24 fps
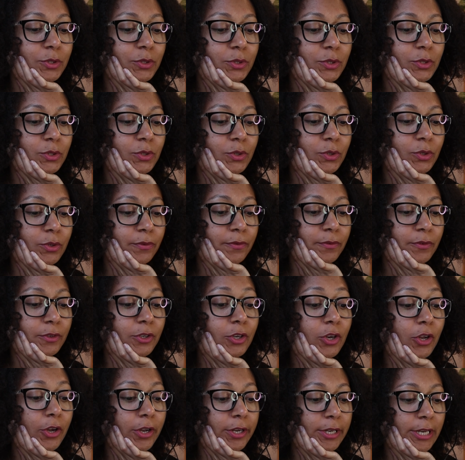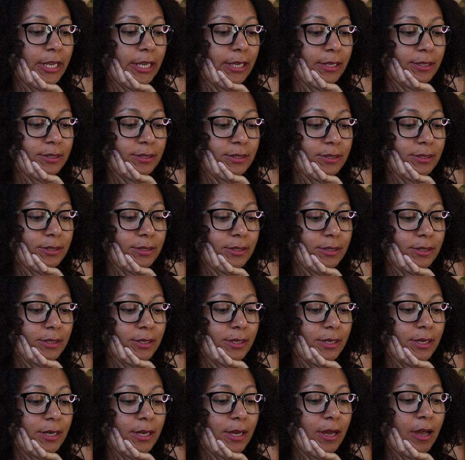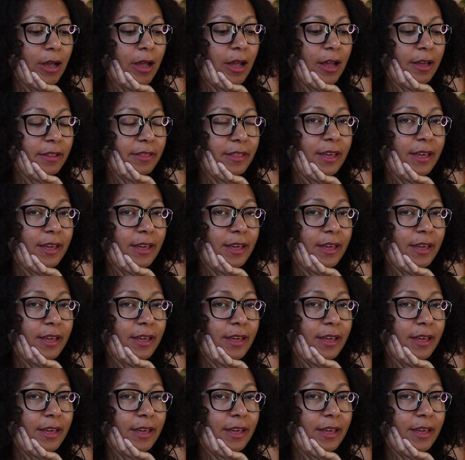sort of learnings, are